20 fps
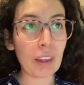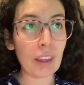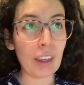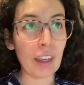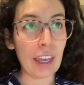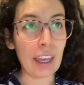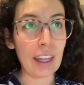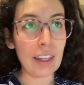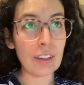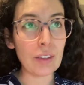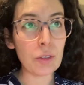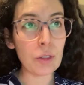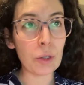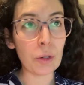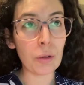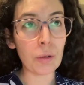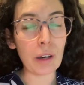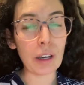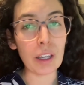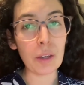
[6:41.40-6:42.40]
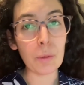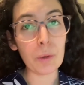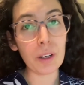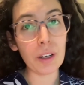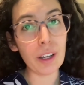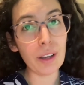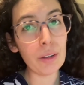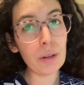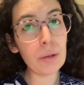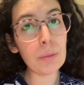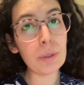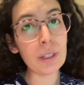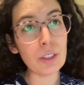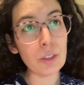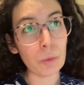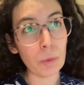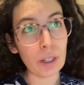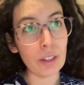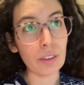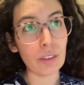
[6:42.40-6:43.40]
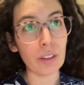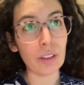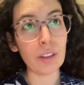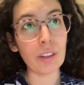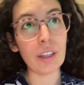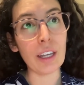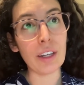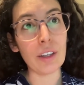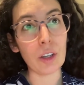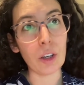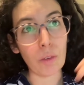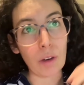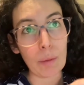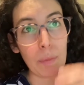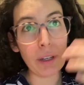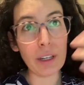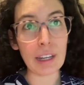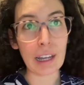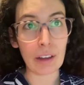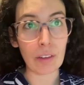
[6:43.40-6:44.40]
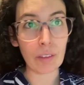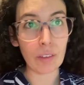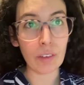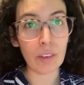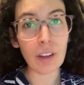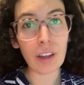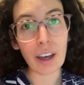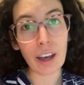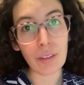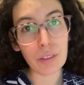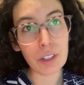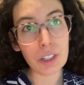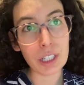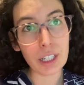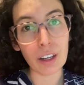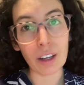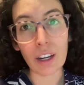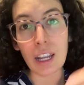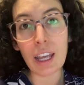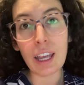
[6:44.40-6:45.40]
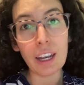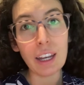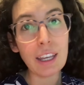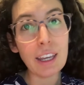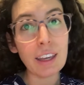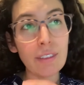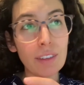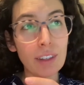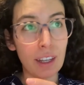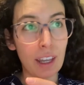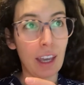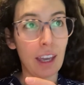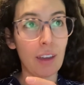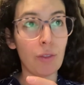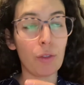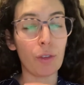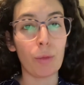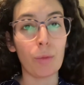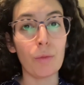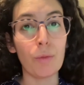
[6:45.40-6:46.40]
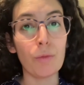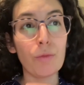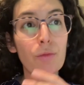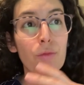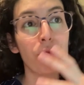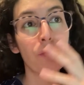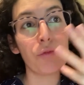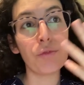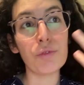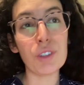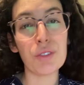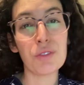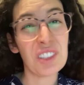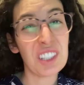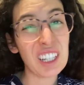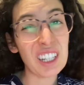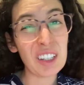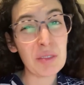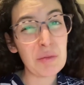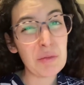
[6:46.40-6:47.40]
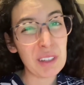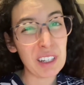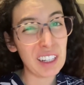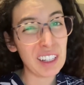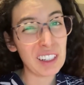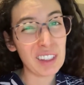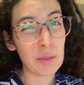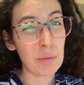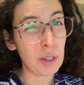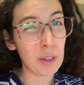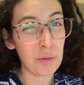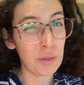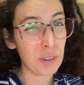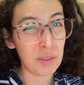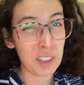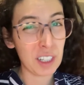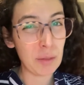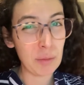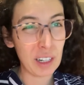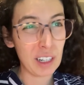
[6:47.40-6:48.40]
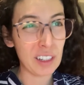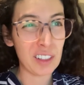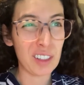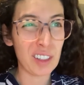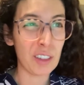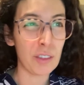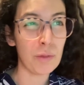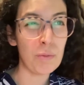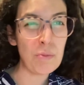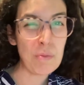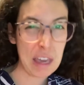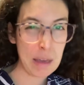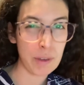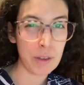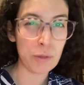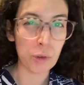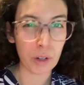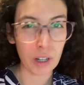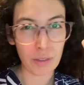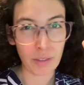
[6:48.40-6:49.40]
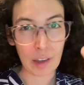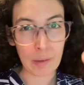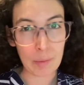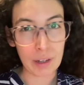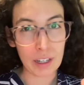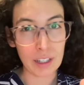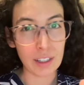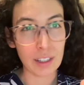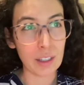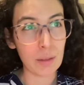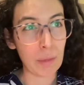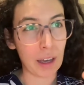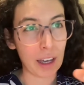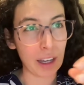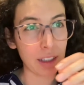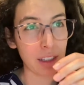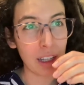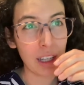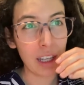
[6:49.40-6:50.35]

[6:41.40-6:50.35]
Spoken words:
And so it would inevitably dwindle and go up and down, averaging on any given day from 15 minutes, a mere 15 minutes, to maybe 45 minutes at the max.